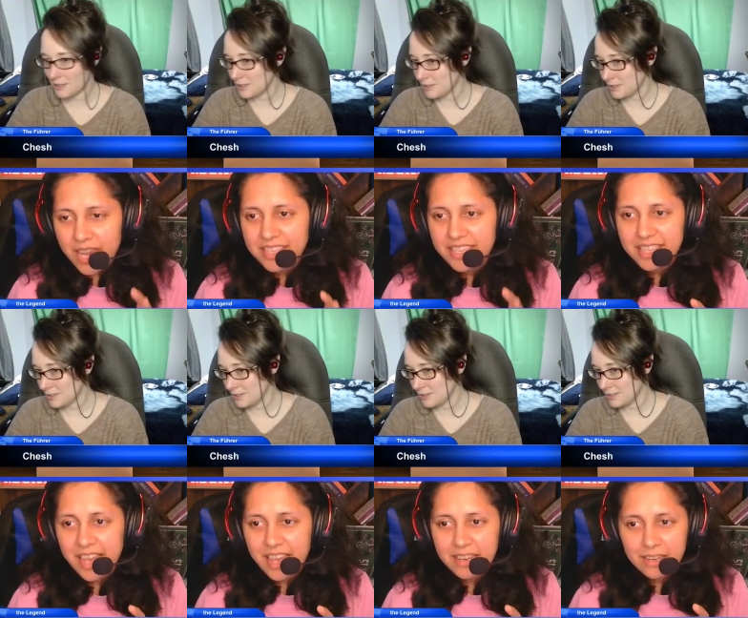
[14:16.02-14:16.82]
Speaker 1: Why is it
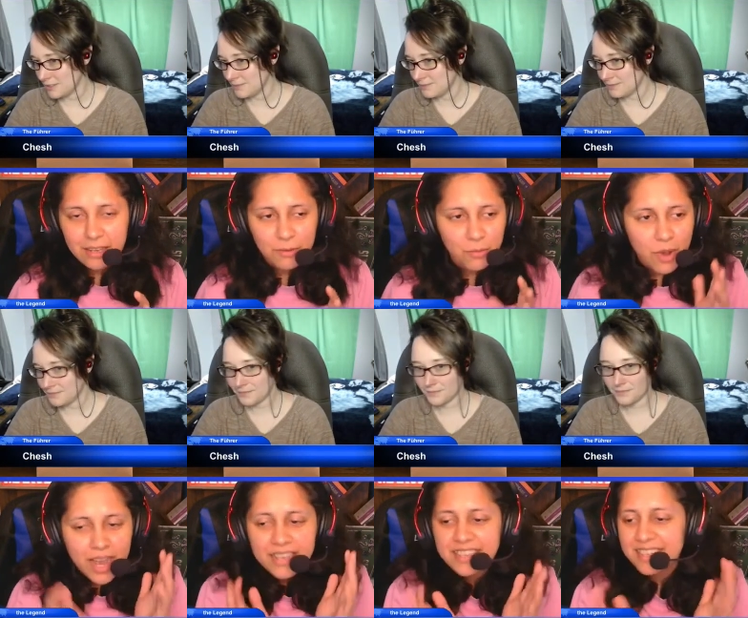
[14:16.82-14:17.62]
that?
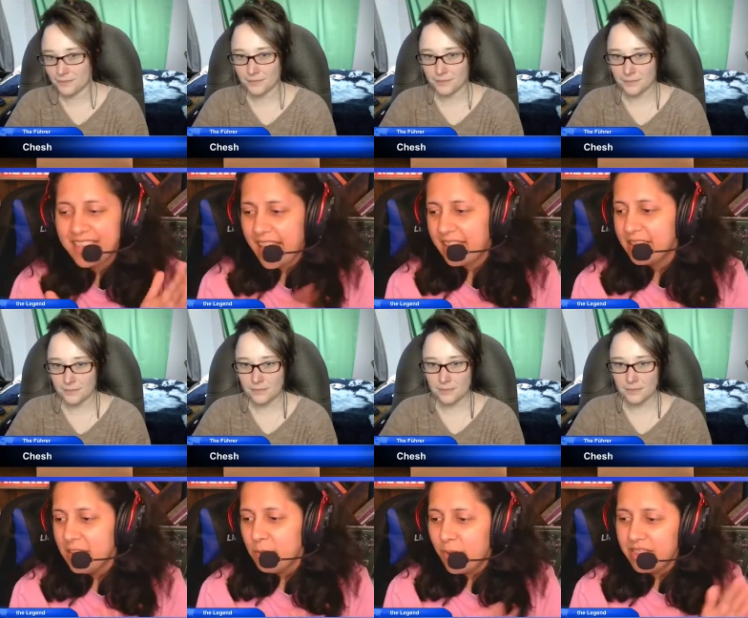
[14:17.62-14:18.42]
Why is it that
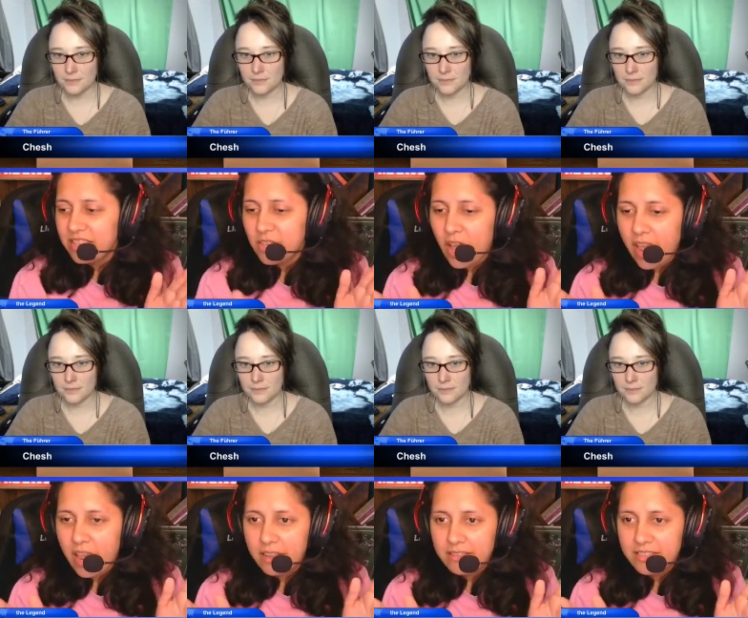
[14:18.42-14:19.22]
when there's
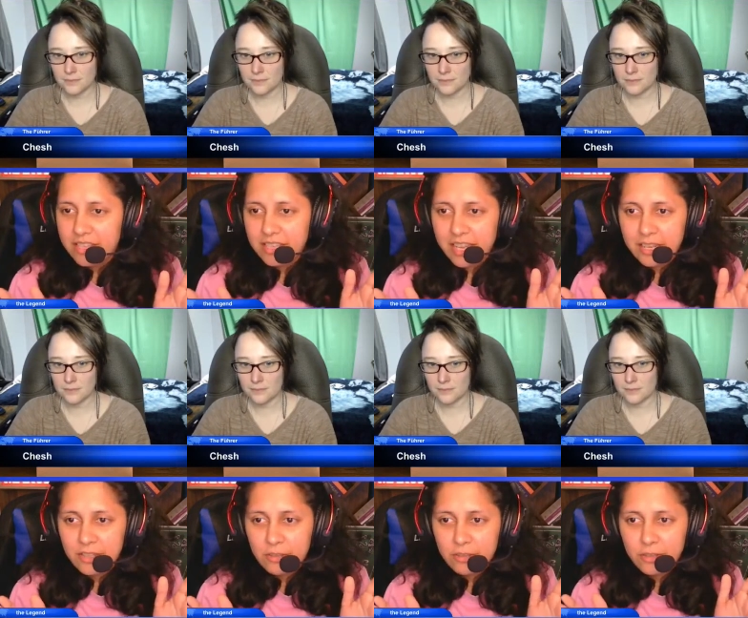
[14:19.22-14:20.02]
there's like
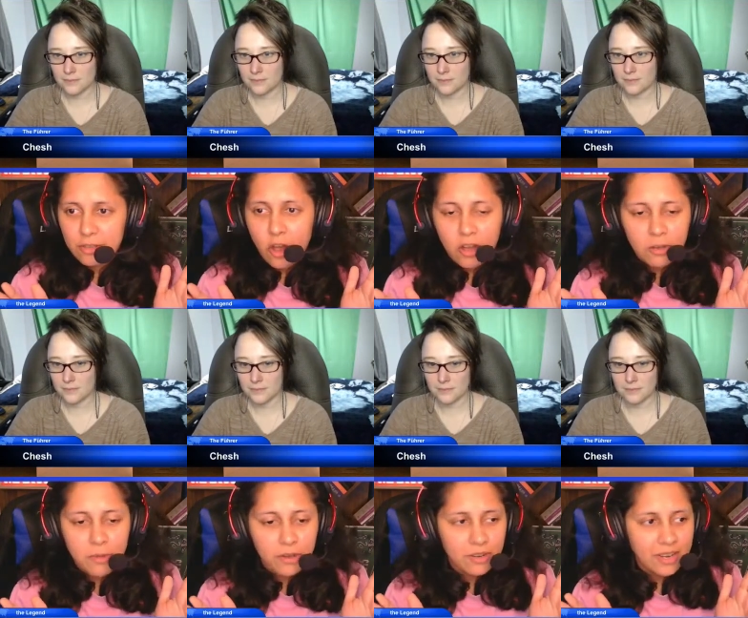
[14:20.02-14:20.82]
talk
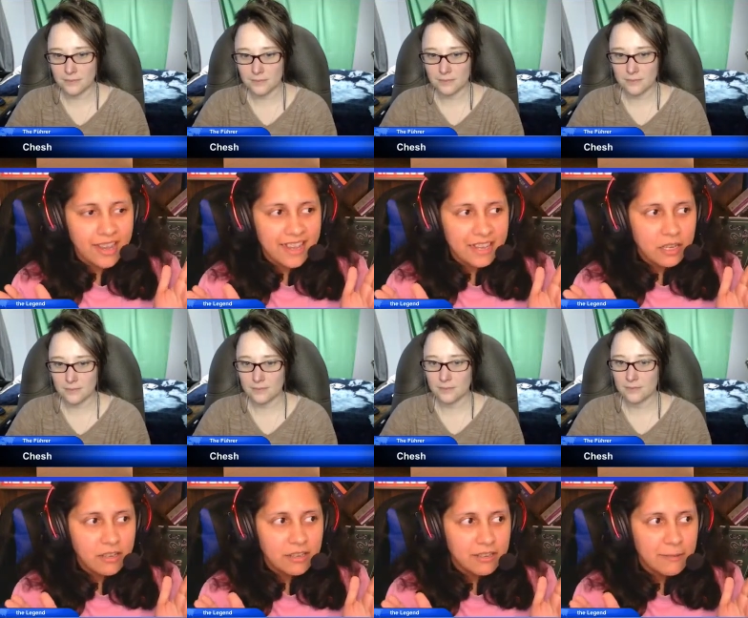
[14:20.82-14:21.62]
about like
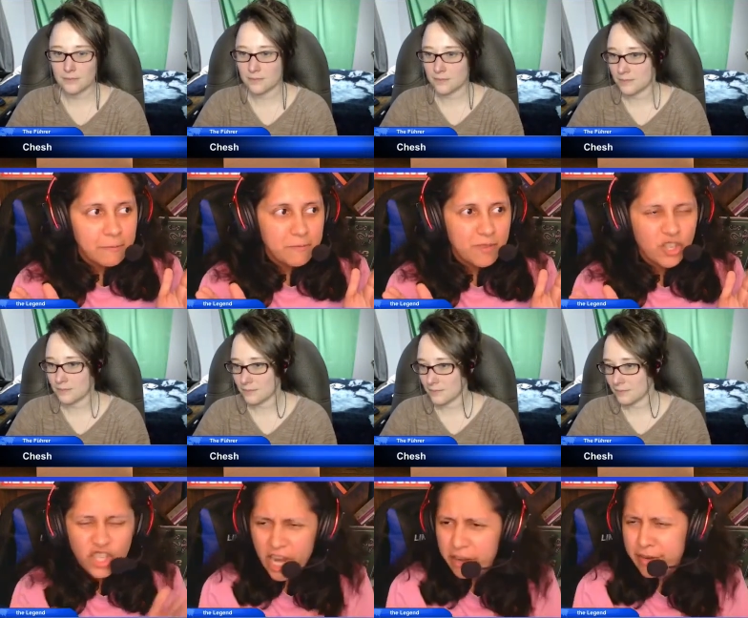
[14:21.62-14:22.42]

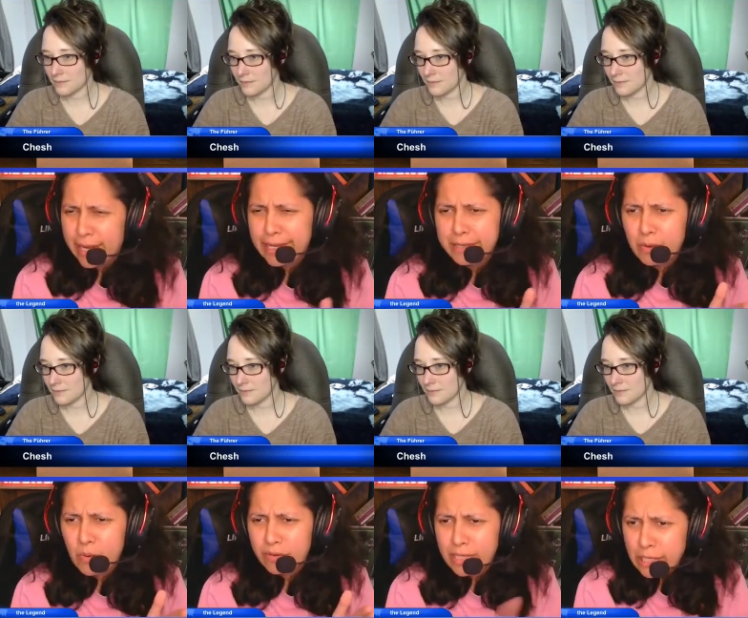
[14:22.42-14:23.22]
sharing
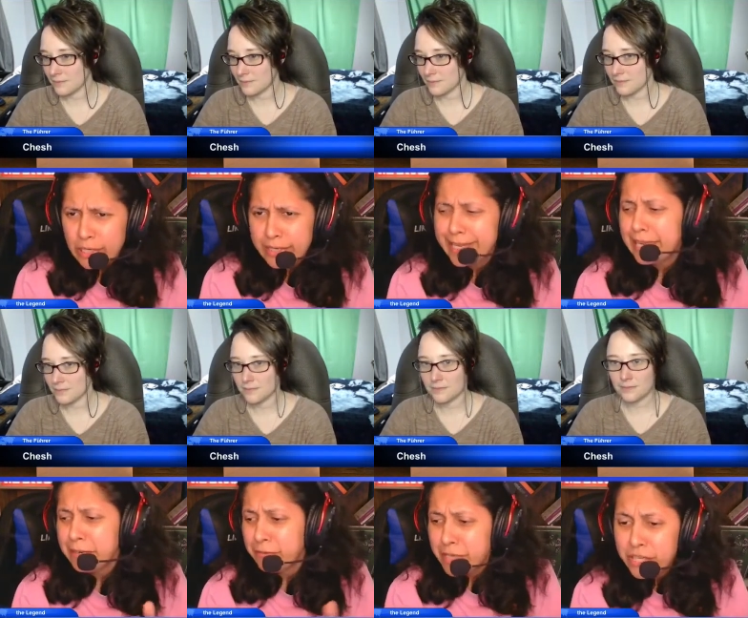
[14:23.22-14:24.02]
or
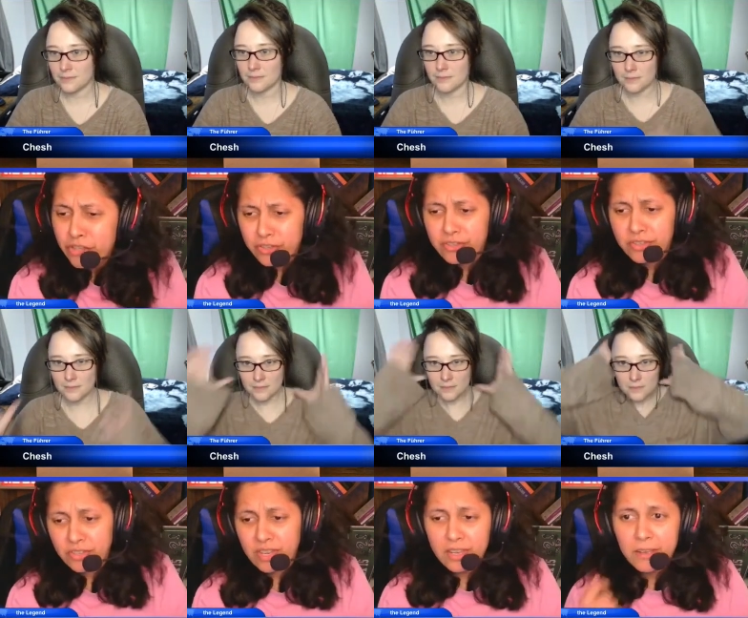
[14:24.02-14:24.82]
returning
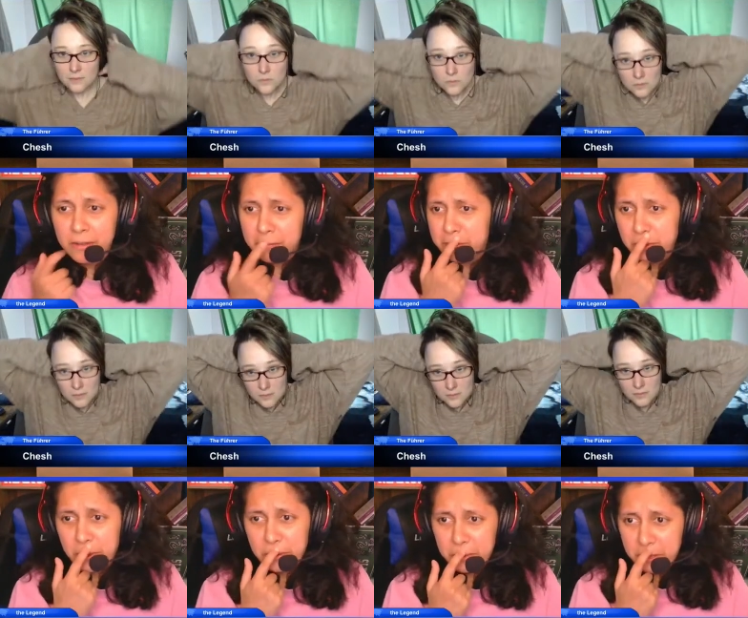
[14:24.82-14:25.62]
regions, you
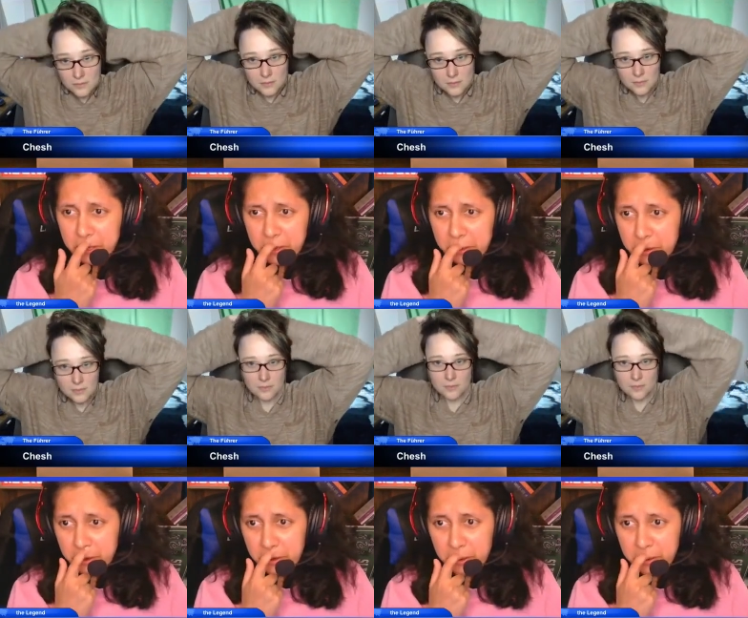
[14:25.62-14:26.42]
know, or,
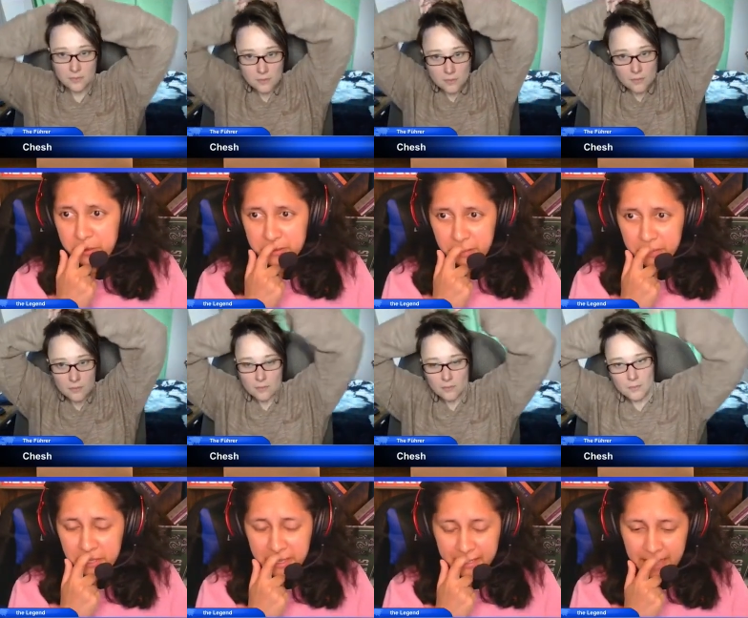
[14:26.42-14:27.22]
or, or
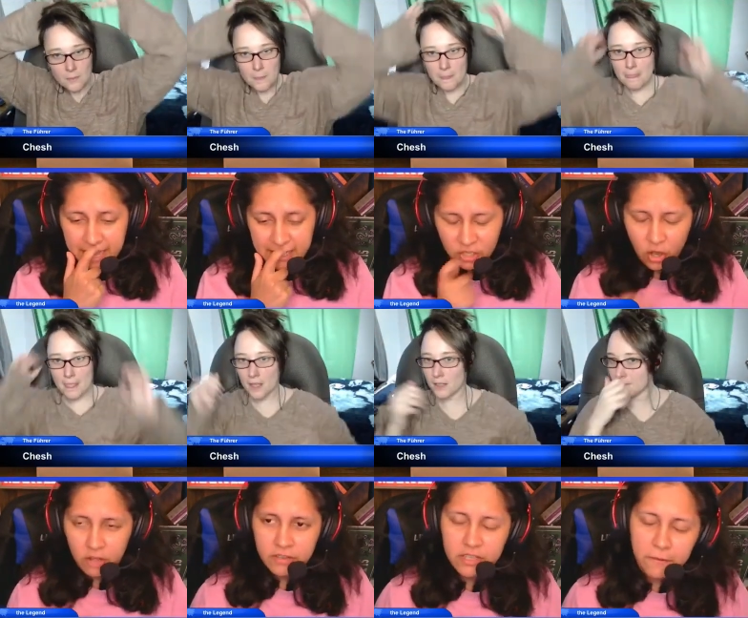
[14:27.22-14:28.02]
something like that. It's
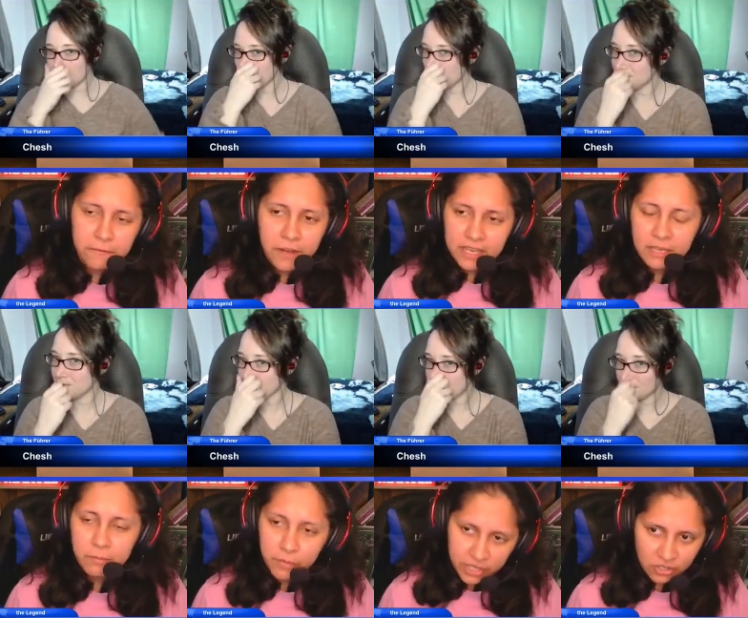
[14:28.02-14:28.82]
always the
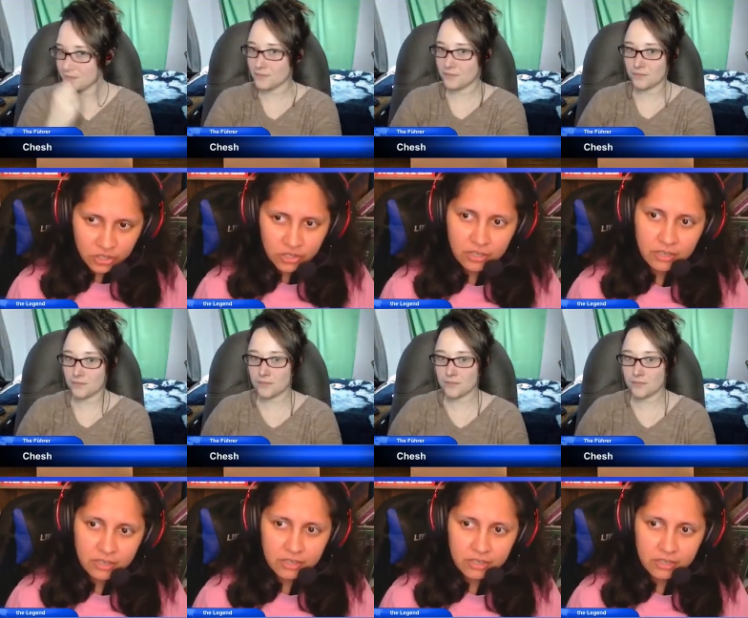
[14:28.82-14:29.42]
fucking British.